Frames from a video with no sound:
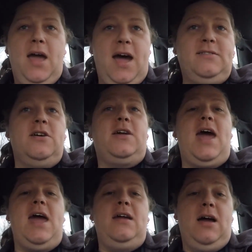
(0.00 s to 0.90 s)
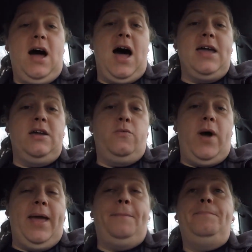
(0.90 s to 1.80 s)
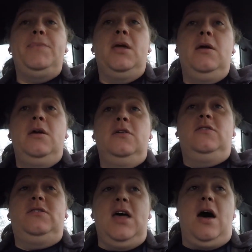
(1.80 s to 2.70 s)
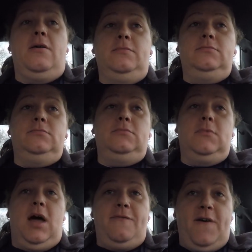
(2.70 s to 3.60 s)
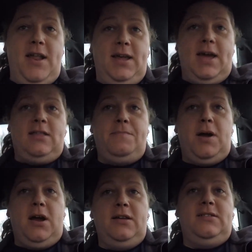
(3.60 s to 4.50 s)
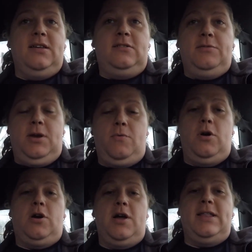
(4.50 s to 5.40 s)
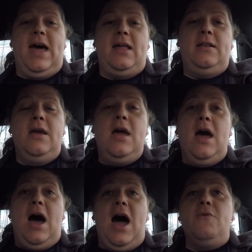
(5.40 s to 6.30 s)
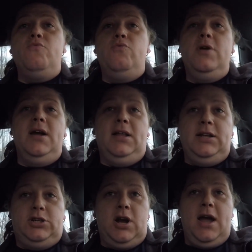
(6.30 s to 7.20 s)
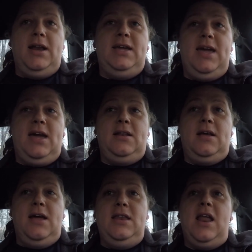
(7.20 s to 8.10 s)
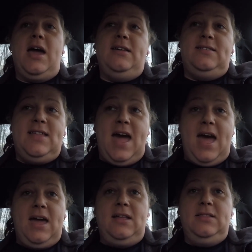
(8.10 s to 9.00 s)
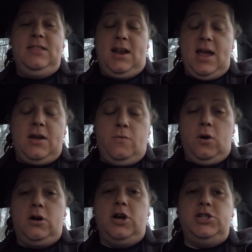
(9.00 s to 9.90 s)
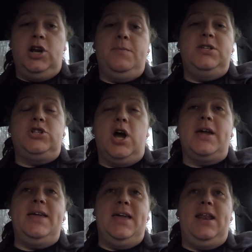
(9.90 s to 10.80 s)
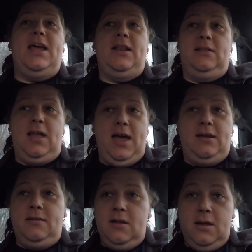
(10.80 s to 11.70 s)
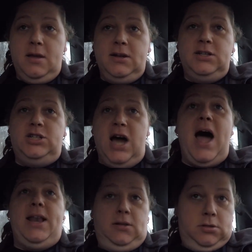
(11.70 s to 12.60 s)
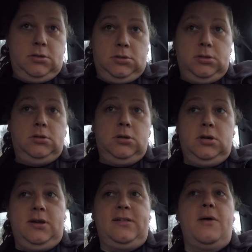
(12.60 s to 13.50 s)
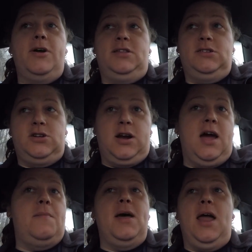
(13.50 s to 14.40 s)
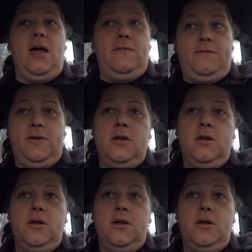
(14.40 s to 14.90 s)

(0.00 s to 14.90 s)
That's okay, I can wait. So I finally got the bearings in so we can work on that. I'm really trying to get a nice day that I can work on Jeremy's truck and get it, like, done, because I want this truck out of my life.